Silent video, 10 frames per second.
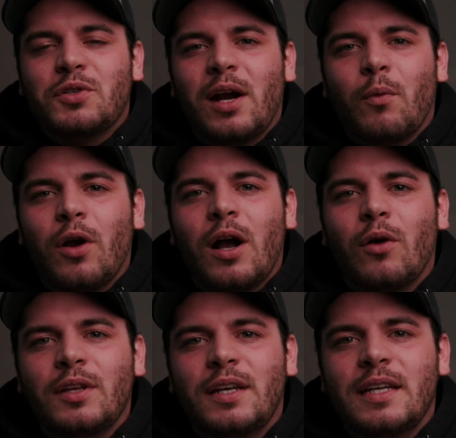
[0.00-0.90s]
try to work
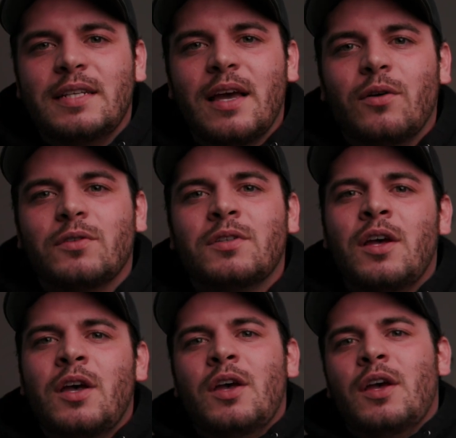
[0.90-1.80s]
out the details,
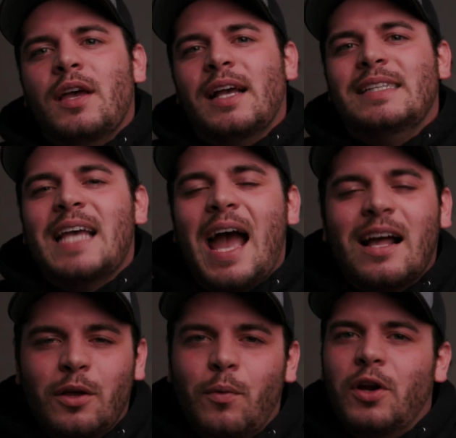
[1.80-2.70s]

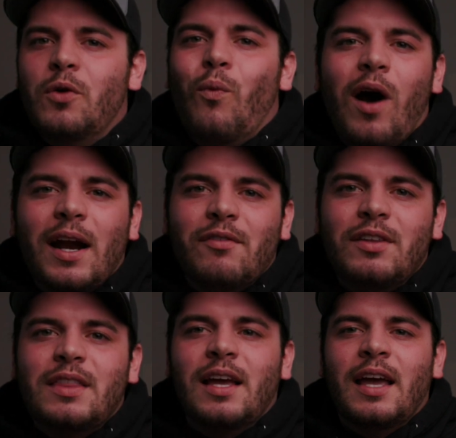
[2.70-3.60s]
exactly where you want
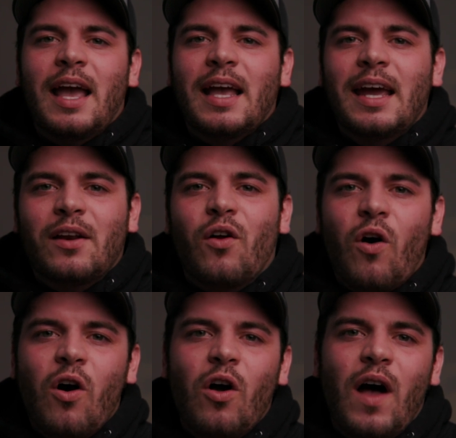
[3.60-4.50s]
everything, and get it
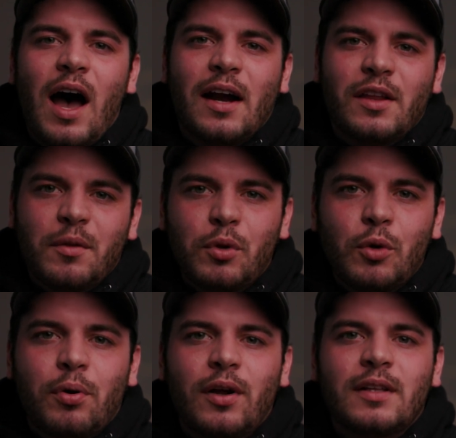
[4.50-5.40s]
all onto the
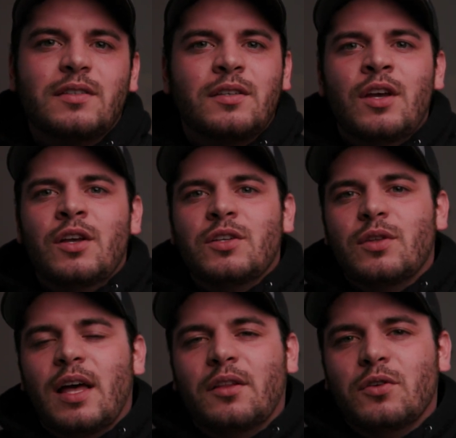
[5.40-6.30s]
blueprints
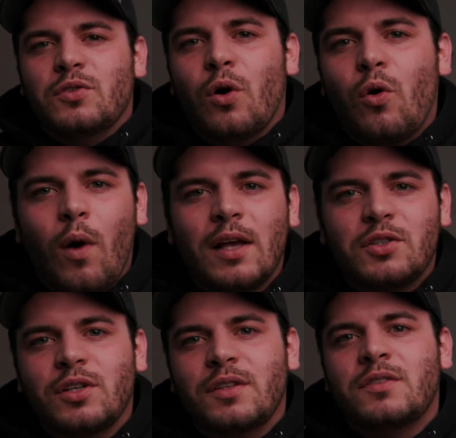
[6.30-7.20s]
so that there's no
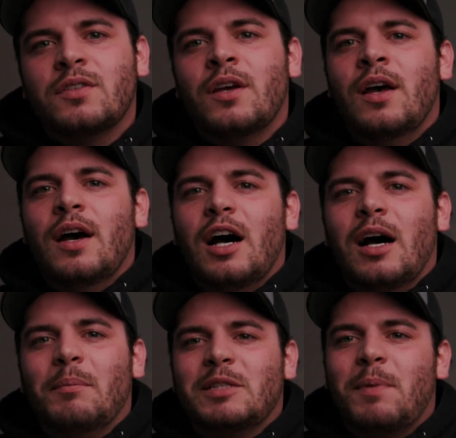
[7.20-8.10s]
questions,
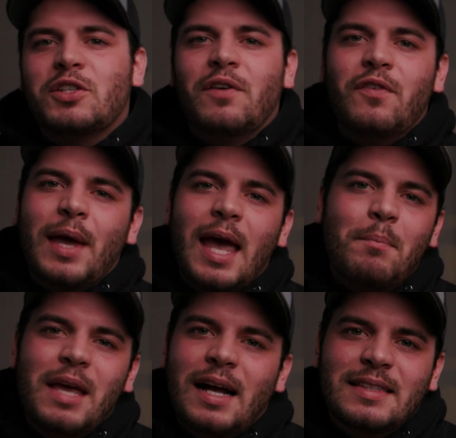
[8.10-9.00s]
especially if you
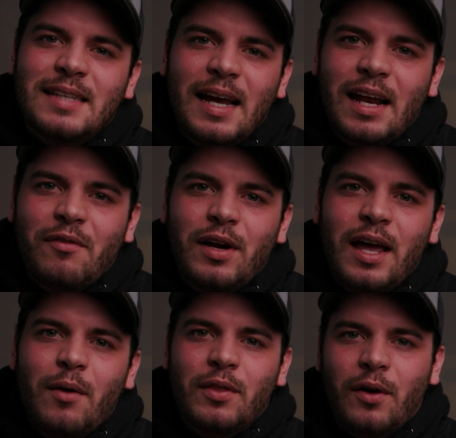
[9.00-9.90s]
can't be on site every
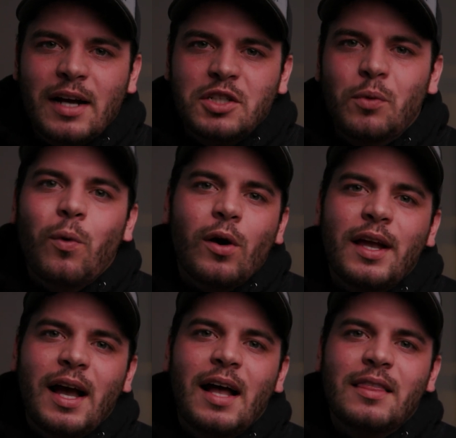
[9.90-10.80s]
day when they're actually
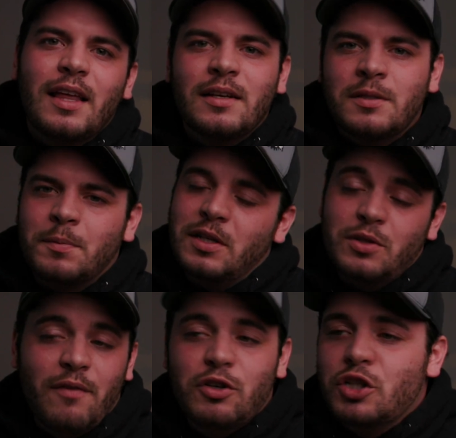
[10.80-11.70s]
working on things
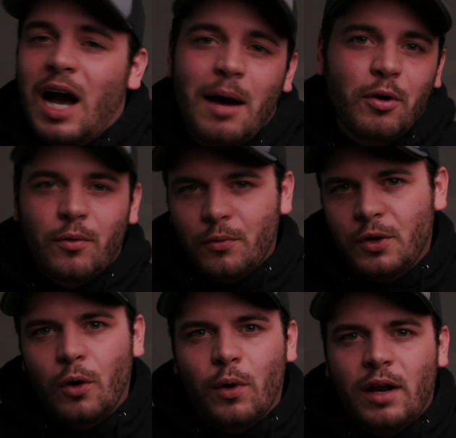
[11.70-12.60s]
because you have a job or
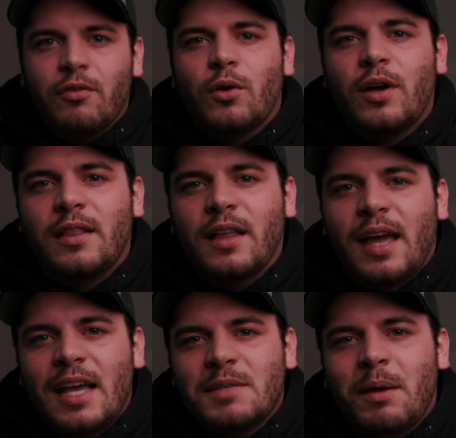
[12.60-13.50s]
whatever the
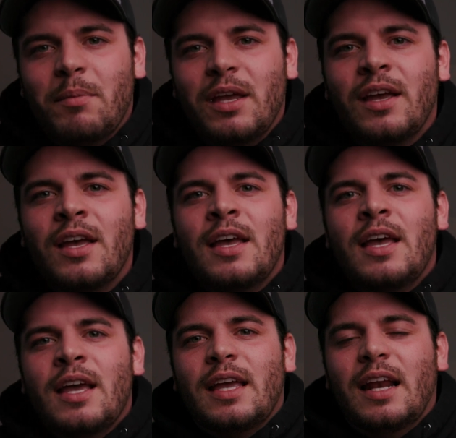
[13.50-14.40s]
case may be.
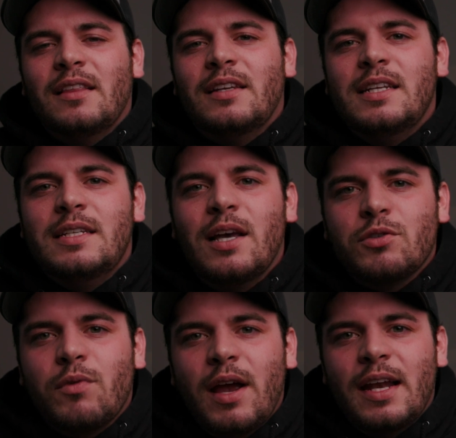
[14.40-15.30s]
Getting the
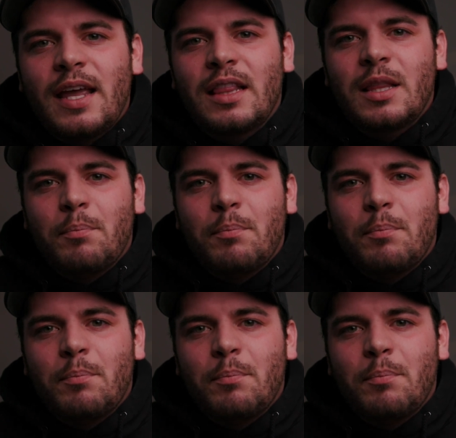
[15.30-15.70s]
details right in the